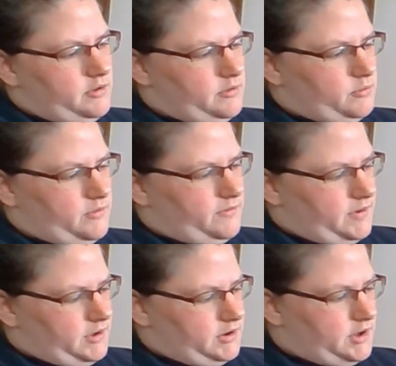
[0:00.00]
and we'll
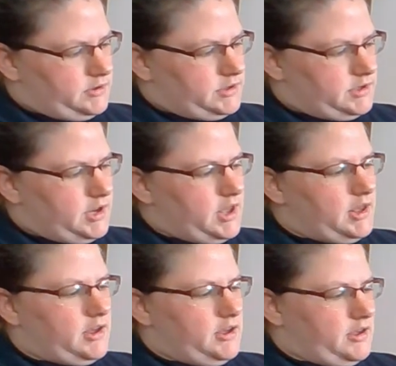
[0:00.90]
find out
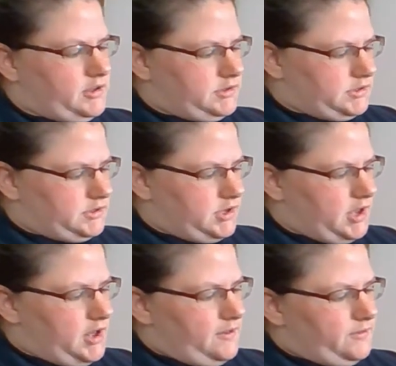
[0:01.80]
today is, let's see,
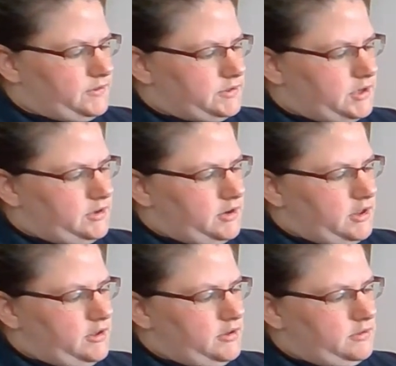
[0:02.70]
there's
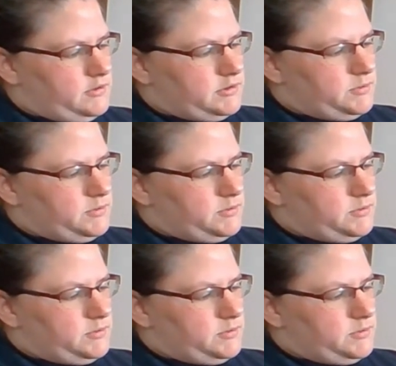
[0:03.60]
Sunday and there's